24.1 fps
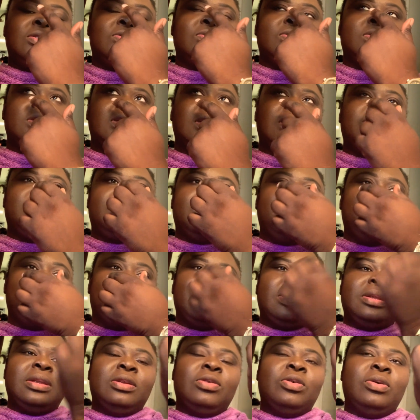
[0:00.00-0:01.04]
touni ya pou
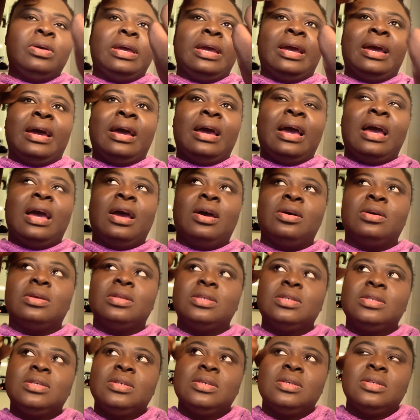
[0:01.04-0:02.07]
bring nan yan out.
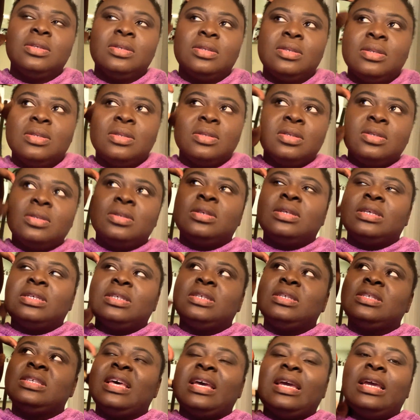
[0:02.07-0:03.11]
This
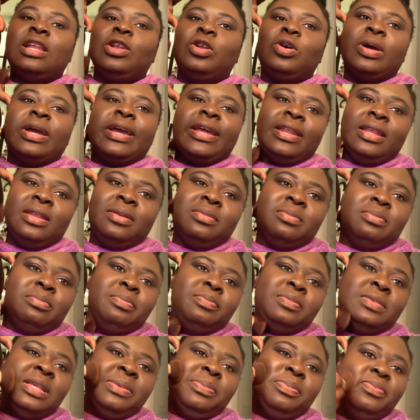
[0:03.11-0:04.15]
is how you look at any
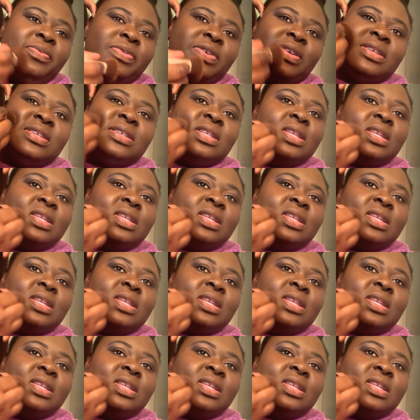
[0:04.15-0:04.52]
deep fish